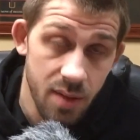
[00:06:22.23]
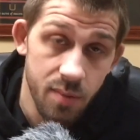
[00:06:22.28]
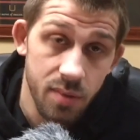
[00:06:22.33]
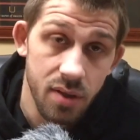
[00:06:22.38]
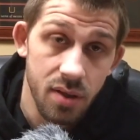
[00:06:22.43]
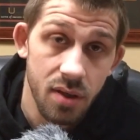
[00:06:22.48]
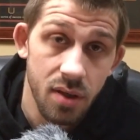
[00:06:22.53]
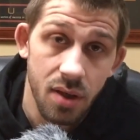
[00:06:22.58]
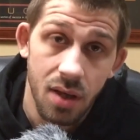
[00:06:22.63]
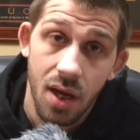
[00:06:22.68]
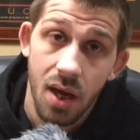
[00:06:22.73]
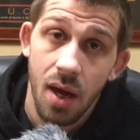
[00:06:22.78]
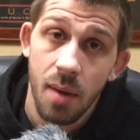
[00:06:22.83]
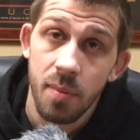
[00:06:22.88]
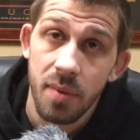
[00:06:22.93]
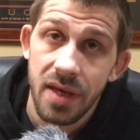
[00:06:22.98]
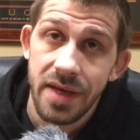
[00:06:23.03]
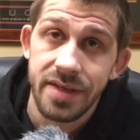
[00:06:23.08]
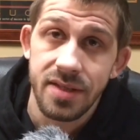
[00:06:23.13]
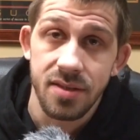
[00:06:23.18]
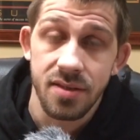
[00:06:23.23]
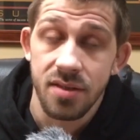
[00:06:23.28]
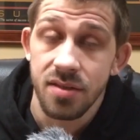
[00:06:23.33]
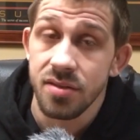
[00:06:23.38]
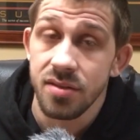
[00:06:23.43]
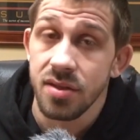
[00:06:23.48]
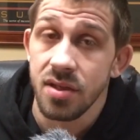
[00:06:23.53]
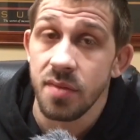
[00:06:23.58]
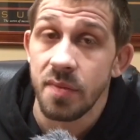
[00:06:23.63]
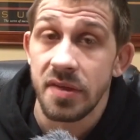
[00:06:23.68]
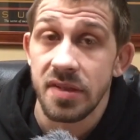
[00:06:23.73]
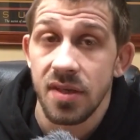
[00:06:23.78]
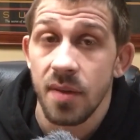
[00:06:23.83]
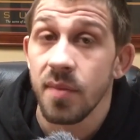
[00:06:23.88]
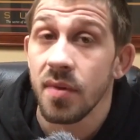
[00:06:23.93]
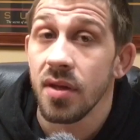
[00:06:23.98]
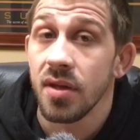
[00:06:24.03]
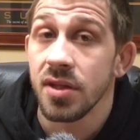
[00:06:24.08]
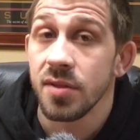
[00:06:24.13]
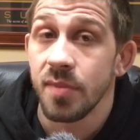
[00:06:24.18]
But I'm guessing there's going to be
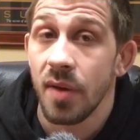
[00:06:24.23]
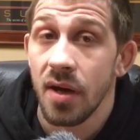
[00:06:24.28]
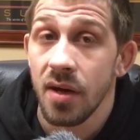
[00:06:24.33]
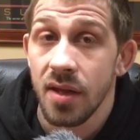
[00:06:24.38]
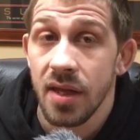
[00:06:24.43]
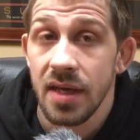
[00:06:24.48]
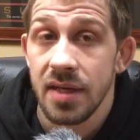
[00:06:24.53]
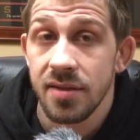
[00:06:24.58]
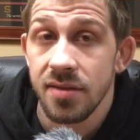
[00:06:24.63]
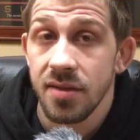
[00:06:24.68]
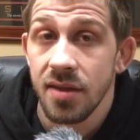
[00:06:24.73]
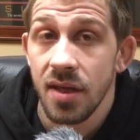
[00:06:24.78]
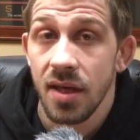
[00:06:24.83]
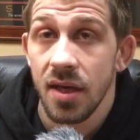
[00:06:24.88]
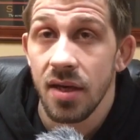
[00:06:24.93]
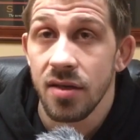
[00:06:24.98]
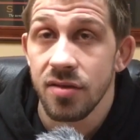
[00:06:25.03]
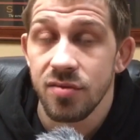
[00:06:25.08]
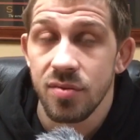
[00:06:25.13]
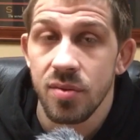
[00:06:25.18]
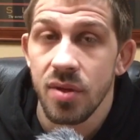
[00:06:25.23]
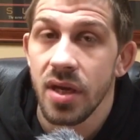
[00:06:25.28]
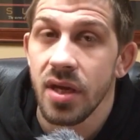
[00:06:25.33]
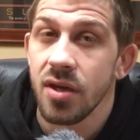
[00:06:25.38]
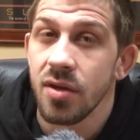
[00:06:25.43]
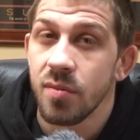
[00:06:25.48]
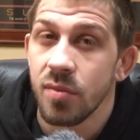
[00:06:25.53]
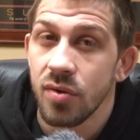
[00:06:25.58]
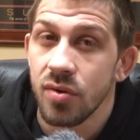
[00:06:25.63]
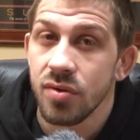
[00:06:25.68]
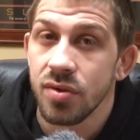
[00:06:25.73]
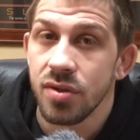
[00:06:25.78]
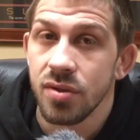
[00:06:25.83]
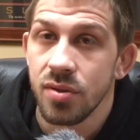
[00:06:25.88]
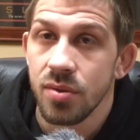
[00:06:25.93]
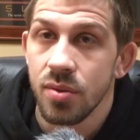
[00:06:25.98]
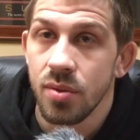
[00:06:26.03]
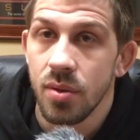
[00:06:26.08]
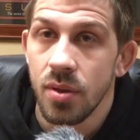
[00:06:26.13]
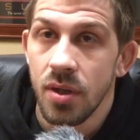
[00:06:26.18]
something on this podcast that is relatable
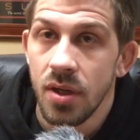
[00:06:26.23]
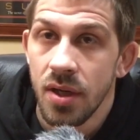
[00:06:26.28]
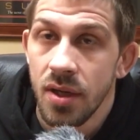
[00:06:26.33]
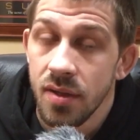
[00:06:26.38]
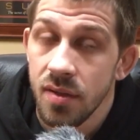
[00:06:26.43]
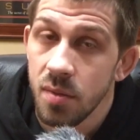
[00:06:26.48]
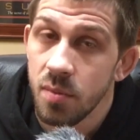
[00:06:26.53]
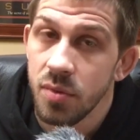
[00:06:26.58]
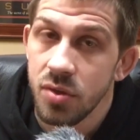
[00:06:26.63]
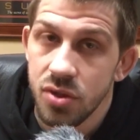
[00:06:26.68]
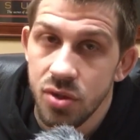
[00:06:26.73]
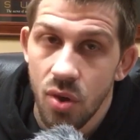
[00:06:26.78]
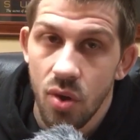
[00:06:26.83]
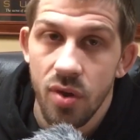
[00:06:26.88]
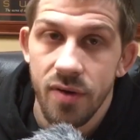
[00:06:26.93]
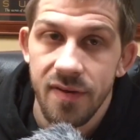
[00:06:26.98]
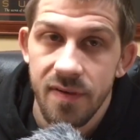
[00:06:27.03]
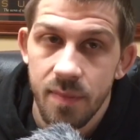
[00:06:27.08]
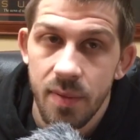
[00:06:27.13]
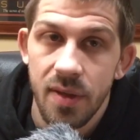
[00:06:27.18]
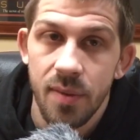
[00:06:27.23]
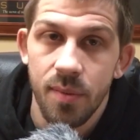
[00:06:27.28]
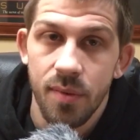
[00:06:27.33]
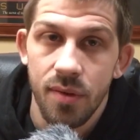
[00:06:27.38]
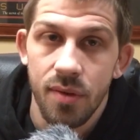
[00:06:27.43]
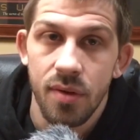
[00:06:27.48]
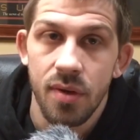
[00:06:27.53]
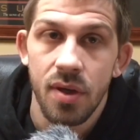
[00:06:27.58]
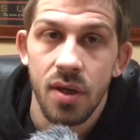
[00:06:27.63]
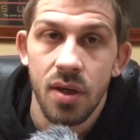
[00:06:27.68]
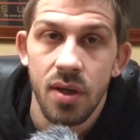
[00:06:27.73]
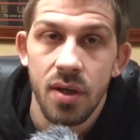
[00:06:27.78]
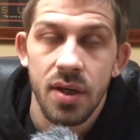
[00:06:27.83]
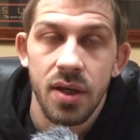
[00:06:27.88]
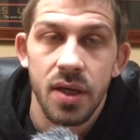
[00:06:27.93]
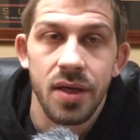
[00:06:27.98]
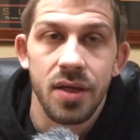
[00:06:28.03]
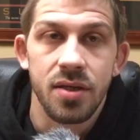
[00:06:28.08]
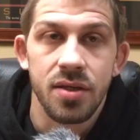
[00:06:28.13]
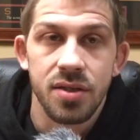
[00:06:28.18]
to the majority of people,
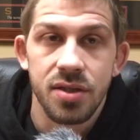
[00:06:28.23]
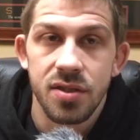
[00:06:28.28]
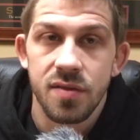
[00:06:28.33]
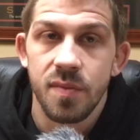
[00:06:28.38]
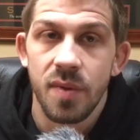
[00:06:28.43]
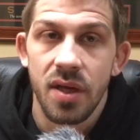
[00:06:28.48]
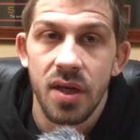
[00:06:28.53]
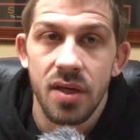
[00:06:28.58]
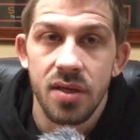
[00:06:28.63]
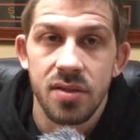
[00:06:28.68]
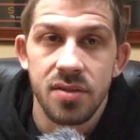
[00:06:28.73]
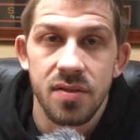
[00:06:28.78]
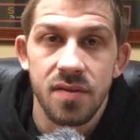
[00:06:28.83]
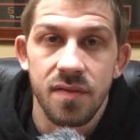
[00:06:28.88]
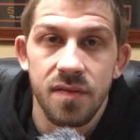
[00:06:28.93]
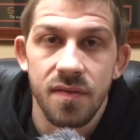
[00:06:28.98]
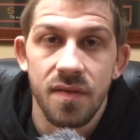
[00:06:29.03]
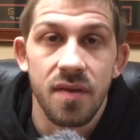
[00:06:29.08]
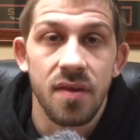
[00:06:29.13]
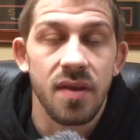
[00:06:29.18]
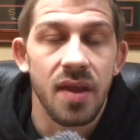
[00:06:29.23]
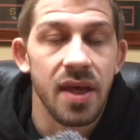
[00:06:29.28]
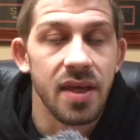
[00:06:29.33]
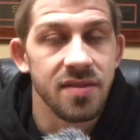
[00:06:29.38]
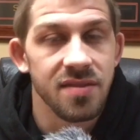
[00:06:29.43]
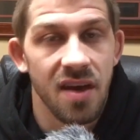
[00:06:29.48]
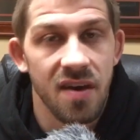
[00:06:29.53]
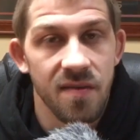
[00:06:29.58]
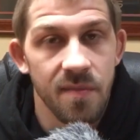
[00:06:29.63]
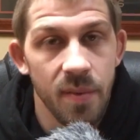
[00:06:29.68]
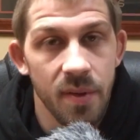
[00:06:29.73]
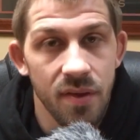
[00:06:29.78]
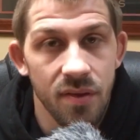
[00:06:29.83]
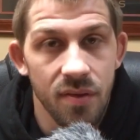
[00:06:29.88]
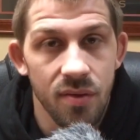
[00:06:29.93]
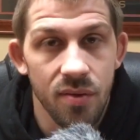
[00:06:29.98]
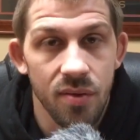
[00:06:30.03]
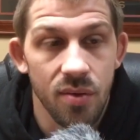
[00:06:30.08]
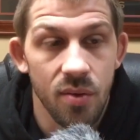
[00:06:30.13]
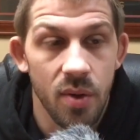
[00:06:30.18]
and it's just because of the things I've been
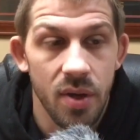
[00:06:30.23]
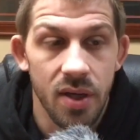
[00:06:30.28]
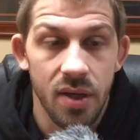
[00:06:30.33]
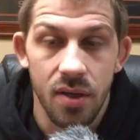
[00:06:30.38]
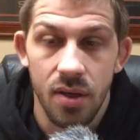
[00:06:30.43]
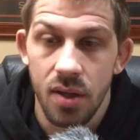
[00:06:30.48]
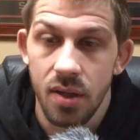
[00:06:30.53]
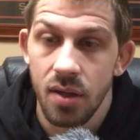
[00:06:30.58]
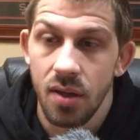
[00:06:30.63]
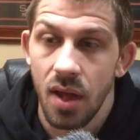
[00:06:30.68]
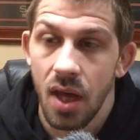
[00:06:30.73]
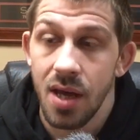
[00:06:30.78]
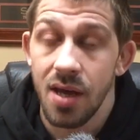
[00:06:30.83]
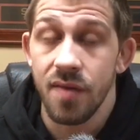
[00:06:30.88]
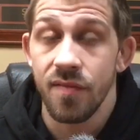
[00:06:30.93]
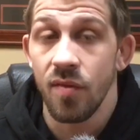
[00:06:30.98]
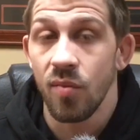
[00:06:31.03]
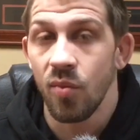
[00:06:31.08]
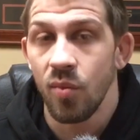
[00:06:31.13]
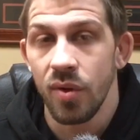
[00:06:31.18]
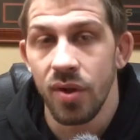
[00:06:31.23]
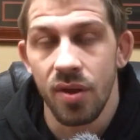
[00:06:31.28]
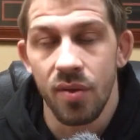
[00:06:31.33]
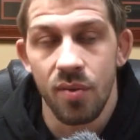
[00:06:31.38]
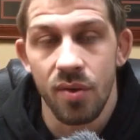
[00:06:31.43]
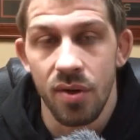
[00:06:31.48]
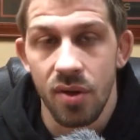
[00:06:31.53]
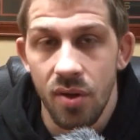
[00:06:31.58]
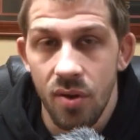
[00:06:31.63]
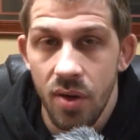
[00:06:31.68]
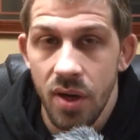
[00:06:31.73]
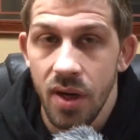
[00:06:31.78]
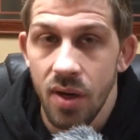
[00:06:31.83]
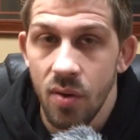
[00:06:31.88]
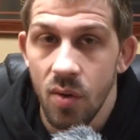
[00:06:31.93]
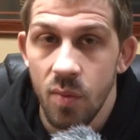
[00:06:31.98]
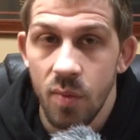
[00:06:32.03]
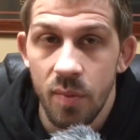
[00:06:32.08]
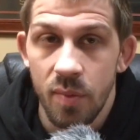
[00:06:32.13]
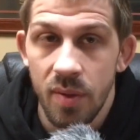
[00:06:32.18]
through. And I have a really, really great
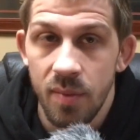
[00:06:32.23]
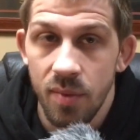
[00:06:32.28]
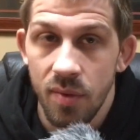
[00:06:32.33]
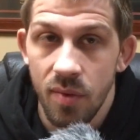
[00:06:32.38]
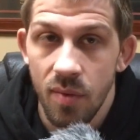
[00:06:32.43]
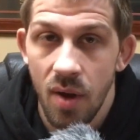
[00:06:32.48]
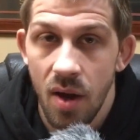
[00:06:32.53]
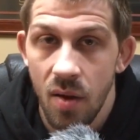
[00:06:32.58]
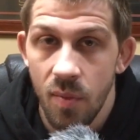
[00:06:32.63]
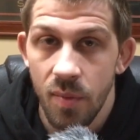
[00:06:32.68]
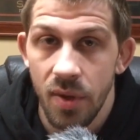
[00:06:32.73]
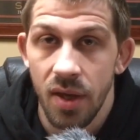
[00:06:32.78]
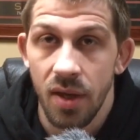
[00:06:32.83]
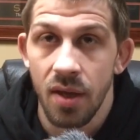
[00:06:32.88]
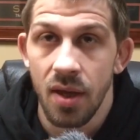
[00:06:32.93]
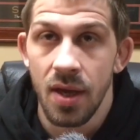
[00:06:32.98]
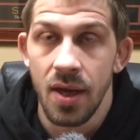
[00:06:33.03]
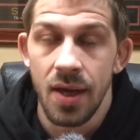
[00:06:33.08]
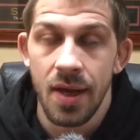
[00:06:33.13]
group of people around me.